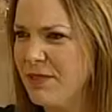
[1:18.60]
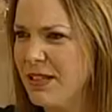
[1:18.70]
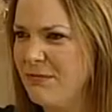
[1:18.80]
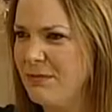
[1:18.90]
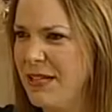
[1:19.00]

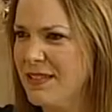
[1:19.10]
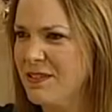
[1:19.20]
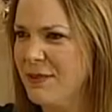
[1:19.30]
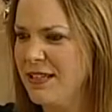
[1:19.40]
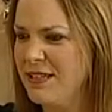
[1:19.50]
big amounts of
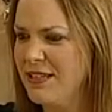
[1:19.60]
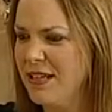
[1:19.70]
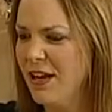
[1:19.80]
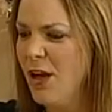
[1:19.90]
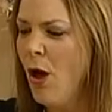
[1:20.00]
spades, didn't
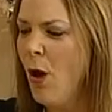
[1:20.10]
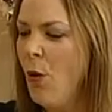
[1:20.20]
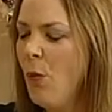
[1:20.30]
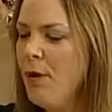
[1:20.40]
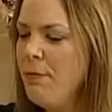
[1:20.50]
yeah. it?
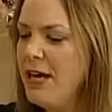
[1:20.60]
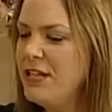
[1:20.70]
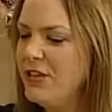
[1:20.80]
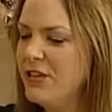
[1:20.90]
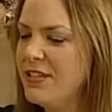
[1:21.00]
What made
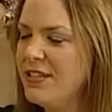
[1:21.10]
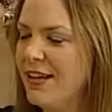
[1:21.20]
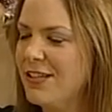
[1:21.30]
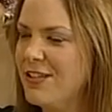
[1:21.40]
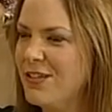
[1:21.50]
you
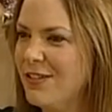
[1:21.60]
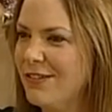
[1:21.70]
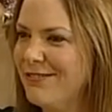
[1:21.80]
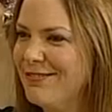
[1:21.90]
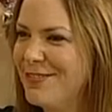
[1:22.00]
decide to,
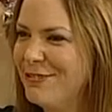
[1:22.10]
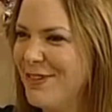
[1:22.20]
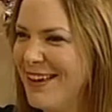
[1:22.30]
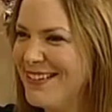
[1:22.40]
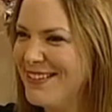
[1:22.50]
to
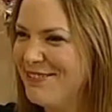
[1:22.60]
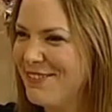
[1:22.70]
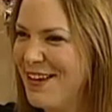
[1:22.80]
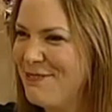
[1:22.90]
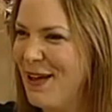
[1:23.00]
write,
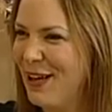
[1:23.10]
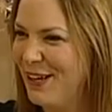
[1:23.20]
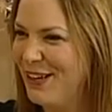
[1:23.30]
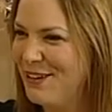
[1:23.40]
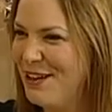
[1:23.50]
write about it
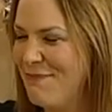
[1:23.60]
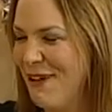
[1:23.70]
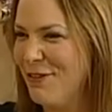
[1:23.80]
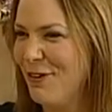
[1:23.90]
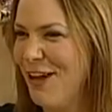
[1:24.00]
and, and about
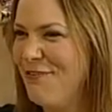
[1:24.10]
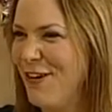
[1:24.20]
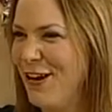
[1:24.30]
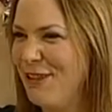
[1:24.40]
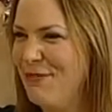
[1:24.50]
your life
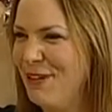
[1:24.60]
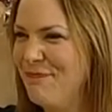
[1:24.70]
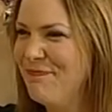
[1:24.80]
growing up there?